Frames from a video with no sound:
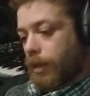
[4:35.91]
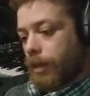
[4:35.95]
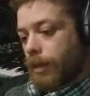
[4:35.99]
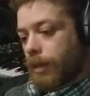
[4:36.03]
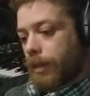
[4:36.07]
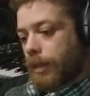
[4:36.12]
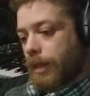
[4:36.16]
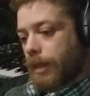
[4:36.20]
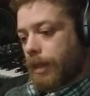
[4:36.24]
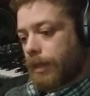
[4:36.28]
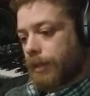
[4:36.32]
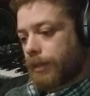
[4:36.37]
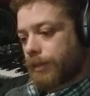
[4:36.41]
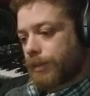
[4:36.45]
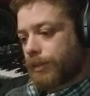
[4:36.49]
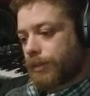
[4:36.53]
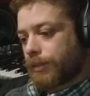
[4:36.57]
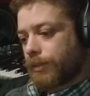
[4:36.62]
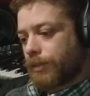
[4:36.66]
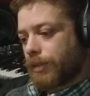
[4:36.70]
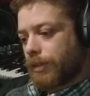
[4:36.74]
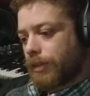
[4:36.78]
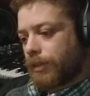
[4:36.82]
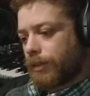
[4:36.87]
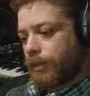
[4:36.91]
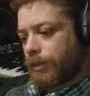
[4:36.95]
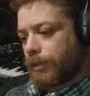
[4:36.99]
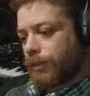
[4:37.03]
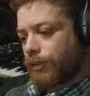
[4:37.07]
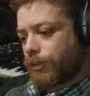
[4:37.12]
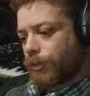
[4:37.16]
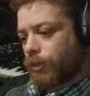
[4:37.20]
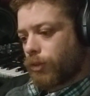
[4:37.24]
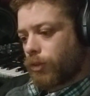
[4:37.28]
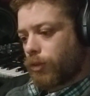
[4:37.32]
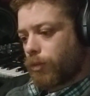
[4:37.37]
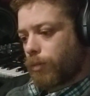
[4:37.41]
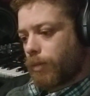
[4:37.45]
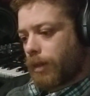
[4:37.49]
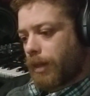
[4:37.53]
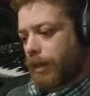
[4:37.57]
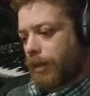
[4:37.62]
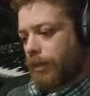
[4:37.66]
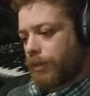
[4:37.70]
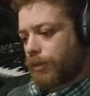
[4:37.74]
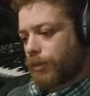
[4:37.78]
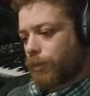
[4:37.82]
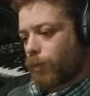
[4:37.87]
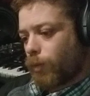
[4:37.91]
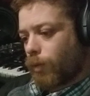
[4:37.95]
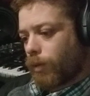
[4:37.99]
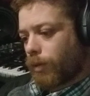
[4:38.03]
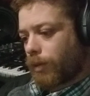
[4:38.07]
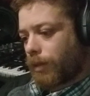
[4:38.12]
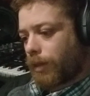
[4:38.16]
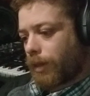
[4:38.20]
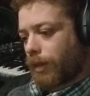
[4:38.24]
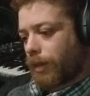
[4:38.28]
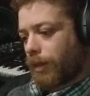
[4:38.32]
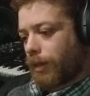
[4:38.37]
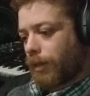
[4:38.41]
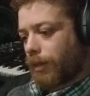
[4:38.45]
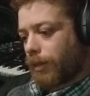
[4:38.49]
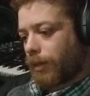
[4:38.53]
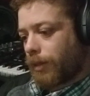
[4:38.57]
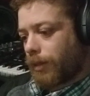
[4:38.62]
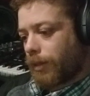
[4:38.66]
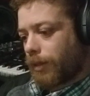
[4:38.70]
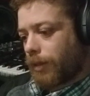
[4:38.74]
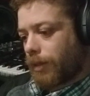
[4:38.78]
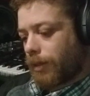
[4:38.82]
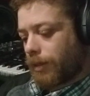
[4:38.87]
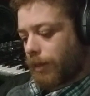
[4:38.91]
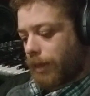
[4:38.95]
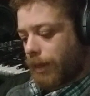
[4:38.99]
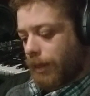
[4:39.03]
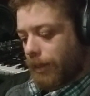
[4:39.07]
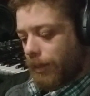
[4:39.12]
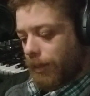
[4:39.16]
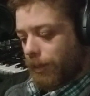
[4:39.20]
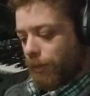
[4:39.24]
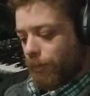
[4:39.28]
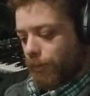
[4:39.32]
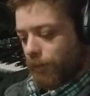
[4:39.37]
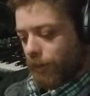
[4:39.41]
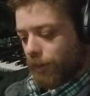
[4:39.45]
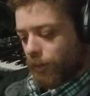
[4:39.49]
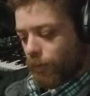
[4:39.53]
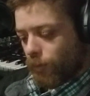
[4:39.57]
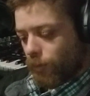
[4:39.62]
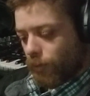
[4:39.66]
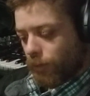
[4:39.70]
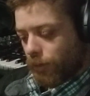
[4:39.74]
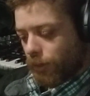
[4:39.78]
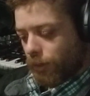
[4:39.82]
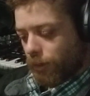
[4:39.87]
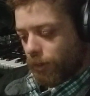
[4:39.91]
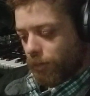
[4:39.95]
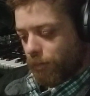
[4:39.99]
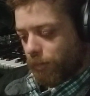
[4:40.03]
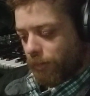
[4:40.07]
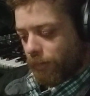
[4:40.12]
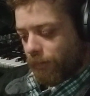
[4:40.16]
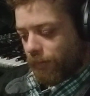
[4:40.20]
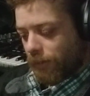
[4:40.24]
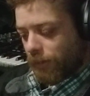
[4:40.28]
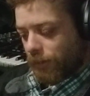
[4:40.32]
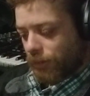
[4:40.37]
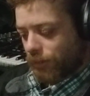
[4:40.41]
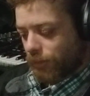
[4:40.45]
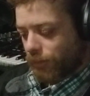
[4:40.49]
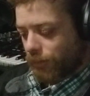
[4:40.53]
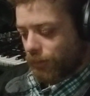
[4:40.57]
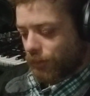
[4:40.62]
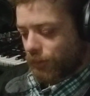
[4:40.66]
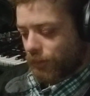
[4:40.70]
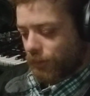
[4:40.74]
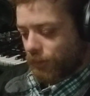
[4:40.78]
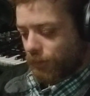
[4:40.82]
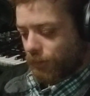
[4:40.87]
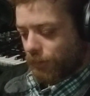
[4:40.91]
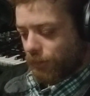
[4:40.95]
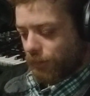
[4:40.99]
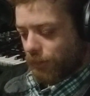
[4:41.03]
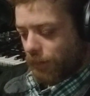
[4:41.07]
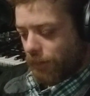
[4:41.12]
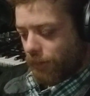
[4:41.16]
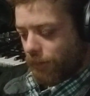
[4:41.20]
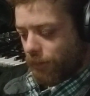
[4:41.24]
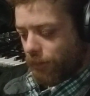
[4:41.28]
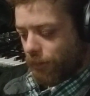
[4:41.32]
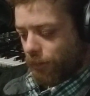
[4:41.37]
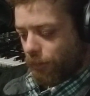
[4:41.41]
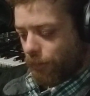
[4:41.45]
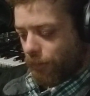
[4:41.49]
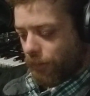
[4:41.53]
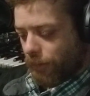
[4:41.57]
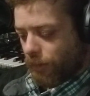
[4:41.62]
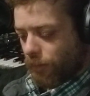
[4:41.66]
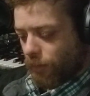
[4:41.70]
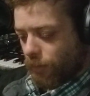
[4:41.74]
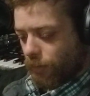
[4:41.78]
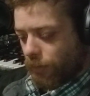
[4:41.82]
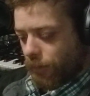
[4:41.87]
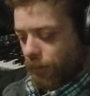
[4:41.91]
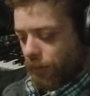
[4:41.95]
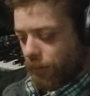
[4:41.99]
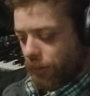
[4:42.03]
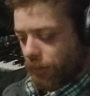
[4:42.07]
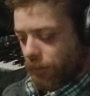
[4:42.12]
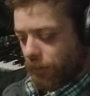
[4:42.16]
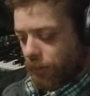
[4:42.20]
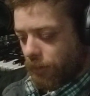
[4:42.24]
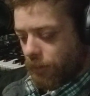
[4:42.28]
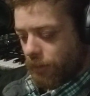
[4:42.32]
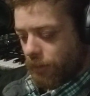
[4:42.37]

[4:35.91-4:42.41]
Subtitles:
Again, this is the Zoom H1N handy recorder, professional stereo recording.